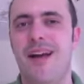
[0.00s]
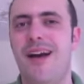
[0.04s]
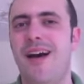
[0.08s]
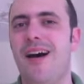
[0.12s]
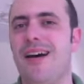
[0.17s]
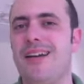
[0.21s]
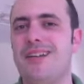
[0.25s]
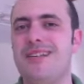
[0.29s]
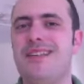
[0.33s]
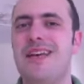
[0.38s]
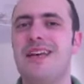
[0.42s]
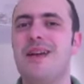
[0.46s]

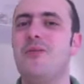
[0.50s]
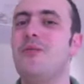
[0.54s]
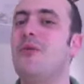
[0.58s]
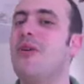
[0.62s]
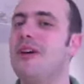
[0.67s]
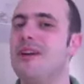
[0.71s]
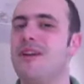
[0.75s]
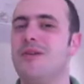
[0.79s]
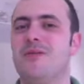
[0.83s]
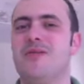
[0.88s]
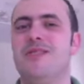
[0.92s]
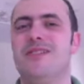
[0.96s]
On day
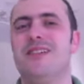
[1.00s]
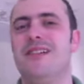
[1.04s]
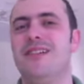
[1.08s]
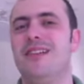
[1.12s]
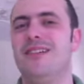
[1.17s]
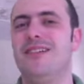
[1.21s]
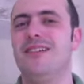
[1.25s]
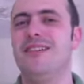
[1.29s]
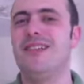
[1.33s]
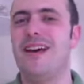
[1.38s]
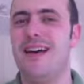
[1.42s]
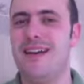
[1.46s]
one, it was a
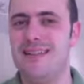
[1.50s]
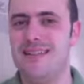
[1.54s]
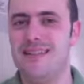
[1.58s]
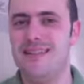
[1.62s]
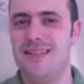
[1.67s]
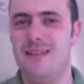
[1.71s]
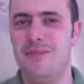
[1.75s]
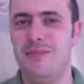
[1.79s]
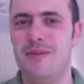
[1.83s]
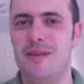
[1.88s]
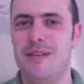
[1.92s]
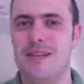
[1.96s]
little
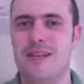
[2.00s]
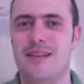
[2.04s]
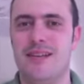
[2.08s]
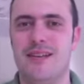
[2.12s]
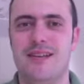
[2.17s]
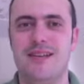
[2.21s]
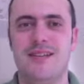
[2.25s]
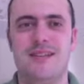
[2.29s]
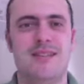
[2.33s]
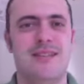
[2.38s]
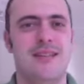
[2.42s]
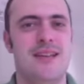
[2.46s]
dicey
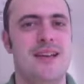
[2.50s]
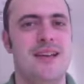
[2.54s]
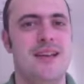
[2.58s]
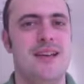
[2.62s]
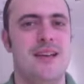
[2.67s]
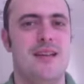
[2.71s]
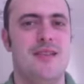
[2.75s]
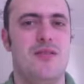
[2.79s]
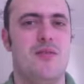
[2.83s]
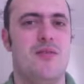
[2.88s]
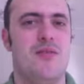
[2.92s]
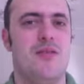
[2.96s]
because
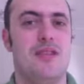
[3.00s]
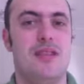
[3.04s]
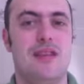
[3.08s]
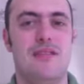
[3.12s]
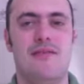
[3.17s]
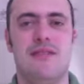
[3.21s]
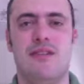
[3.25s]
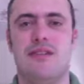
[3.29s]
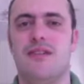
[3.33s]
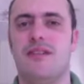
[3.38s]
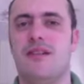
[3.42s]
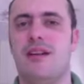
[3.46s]

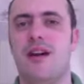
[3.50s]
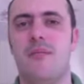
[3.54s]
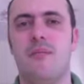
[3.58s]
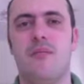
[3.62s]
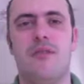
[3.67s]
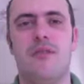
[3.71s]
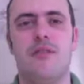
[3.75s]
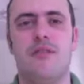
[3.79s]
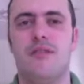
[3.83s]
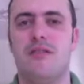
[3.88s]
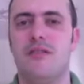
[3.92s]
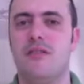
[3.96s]
even a
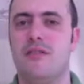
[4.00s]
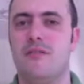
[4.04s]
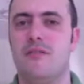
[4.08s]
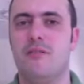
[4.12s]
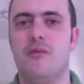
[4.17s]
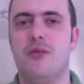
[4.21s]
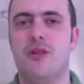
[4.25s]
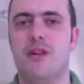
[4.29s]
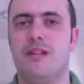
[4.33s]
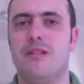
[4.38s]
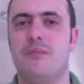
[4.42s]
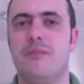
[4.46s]
couple of the
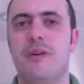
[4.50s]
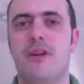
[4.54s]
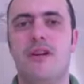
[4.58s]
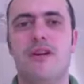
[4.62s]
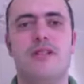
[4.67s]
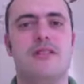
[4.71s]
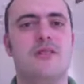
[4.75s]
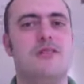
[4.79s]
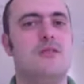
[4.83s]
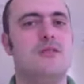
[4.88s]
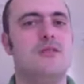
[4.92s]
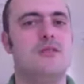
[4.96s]
more
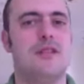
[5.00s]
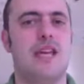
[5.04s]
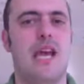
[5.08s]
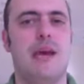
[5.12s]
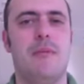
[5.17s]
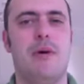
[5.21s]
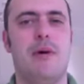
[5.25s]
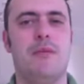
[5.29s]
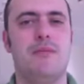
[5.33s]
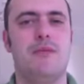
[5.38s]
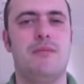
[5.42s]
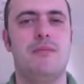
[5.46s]
experienced students
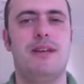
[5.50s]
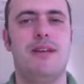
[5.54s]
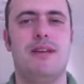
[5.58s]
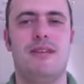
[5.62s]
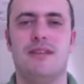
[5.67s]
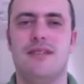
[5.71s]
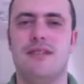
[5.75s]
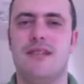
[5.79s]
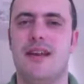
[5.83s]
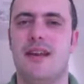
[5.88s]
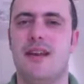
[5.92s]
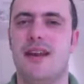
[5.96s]
came up to me and
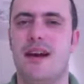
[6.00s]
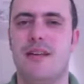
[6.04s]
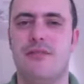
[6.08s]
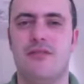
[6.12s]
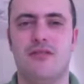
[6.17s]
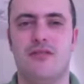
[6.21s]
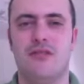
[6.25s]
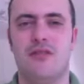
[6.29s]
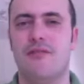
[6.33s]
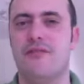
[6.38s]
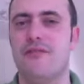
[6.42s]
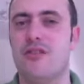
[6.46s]
said
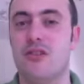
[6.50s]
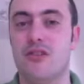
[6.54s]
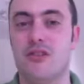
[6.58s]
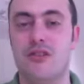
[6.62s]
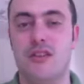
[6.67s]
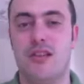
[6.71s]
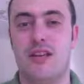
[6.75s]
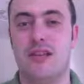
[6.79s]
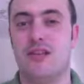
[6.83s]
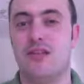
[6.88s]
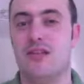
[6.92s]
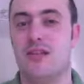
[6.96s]
after the first
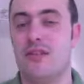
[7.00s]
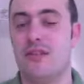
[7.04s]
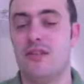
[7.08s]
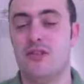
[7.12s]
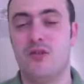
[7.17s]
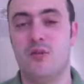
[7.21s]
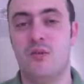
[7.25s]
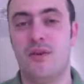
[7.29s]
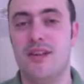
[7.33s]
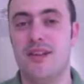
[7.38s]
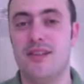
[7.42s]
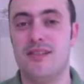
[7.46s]
session on the
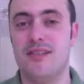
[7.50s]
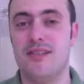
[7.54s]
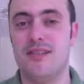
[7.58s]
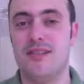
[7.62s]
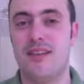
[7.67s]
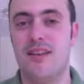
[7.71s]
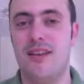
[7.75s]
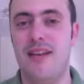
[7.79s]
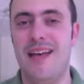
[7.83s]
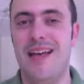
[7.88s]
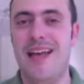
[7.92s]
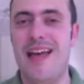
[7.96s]
swings,
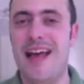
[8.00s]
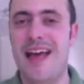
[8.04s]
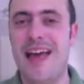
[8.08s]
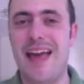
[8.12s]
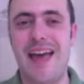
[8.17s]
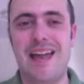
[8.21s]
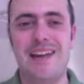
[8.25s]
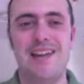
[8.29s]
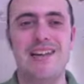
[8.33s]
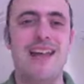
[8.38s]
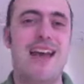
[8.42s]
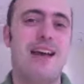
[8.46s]
I
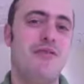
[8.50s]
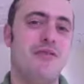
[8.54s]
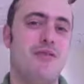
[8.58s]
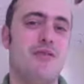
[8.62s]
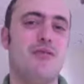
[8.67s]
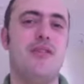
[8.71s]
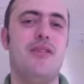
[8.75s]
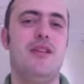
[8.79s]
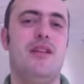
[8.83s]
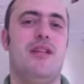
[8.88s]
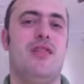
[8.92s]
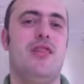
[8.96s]
hadn't ever
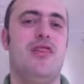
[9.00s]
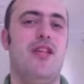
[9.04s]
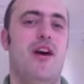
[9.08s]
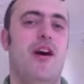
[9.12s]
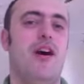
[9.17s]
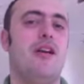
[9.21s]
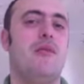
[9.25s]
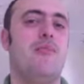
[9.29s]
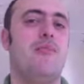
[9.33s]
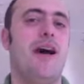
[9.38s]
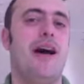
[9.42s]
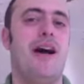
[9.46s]
really
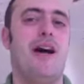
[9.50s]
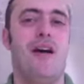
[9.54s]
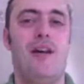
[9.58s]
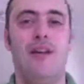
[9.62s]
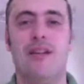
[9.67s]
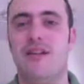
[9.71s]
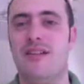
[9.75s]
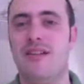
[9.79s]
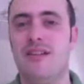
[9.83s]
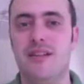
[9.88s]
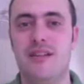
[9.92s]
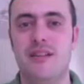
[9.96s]
thought
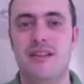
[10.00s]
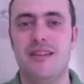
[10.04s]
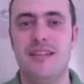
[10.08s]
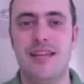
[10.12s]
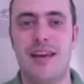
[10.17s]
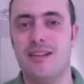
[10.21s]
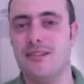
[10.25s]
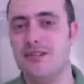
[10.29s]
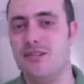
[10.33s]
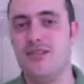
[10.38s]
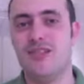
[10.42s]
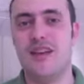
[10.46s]
about the
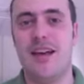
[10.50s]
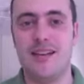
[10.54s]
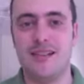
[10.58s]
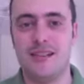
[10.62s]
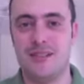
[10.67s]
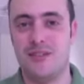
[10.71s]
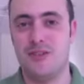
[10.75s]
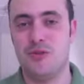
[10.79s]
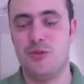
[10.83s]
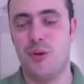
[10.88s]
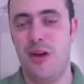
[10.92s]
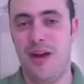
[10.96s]
exercise
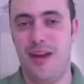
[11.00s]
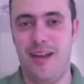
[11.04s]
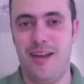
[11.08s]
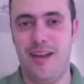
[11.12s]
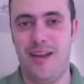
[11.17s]
this way.